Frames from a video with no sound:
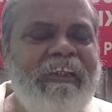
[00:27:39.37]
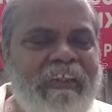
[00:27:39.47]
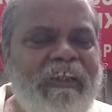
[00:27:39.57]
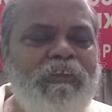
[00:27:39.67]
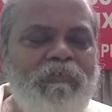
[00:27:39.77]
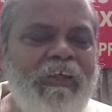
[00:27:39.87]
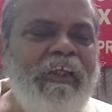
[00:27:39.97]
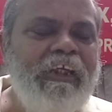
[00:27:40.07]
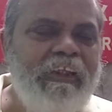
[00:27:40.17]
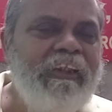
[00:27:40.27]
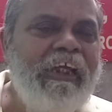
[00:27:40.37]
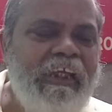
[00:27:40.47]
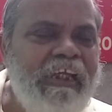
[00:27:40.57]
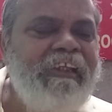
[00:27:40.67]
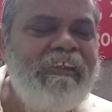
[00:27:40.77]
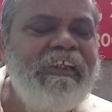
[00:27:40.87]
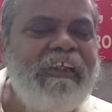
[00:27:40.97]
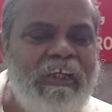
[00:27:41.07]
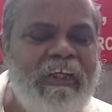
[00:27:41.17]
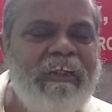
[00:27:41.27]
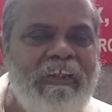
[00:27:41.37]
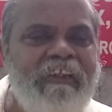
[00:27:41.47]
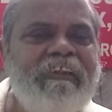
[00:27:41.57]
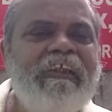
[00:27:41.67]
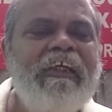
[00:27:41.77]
In this way the AC current is